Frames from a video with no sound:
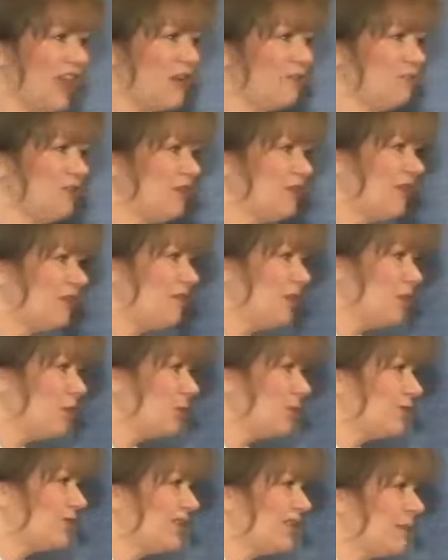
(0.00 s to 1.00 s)
everything that
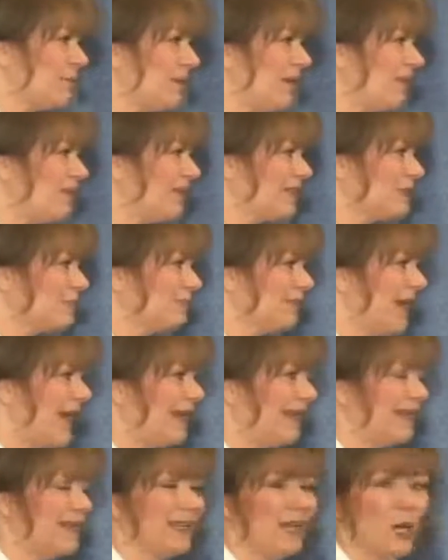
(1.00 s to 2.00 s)
you see upon this
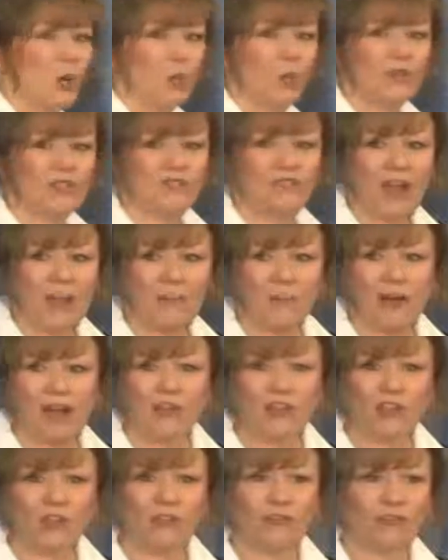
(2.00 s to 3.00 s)
planet was
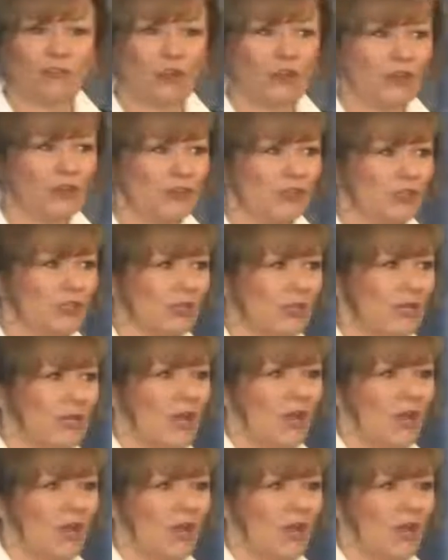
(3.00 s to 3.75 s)
vibration first,